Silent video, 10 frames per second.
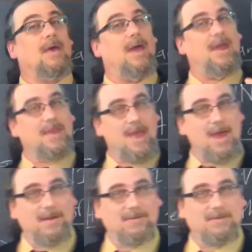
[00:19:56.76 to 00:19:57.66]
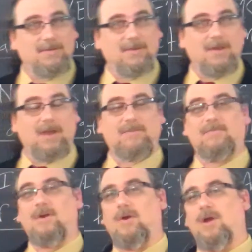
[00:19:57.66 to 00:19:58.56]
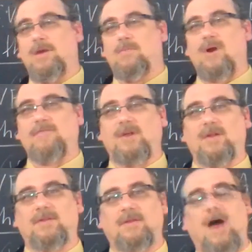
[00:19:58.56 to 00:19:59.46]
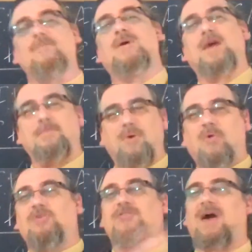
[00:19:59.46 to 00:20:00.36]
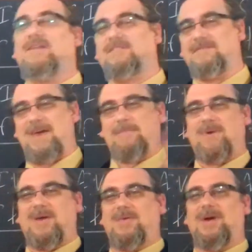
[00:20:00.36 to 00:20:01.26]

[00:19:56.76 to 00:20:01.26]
And yet, it's very prevalent. I've been on both sides of that, by the